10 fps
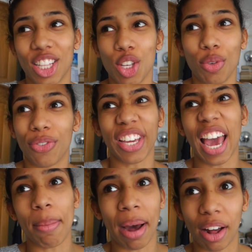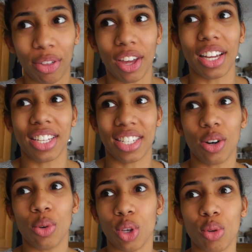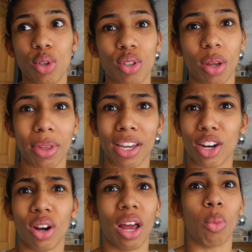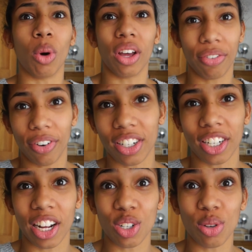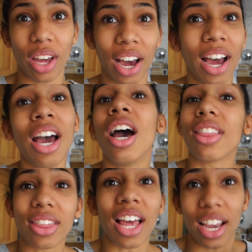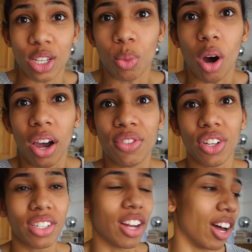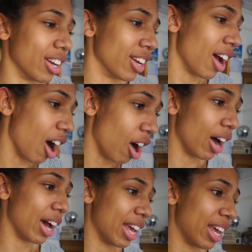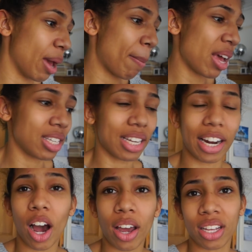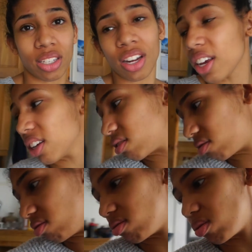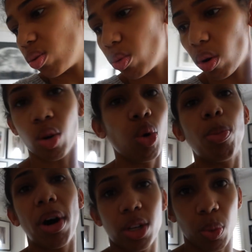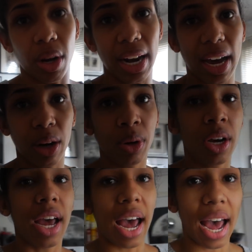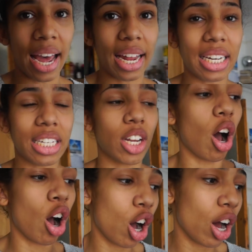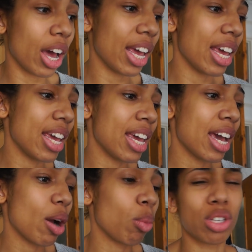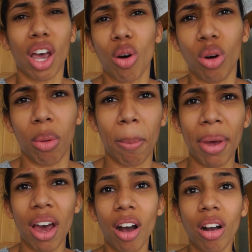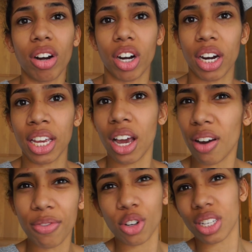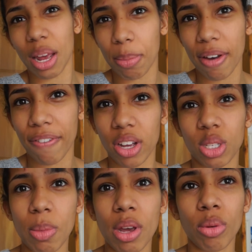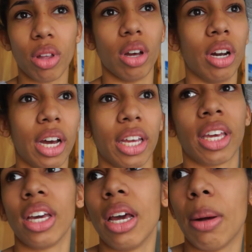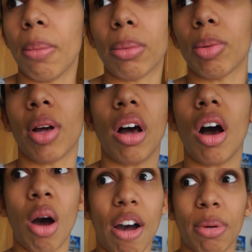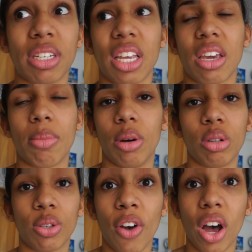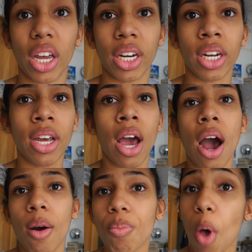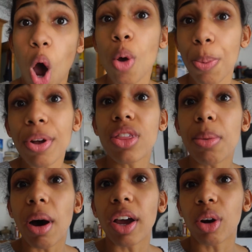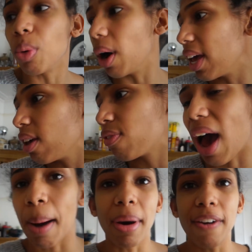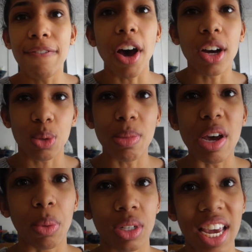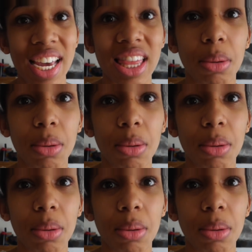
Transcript: you forget about things, or you do something and you're like, why the fuck did I do that? That is what I've just done. I, basically, I, it's like, quarter past one now, and I was like, oh, I'm a bit hungry, I've just had my first meal though, like blah blah blah, I'll have my second meal, it's fine. Opened the microwave and my first meal was in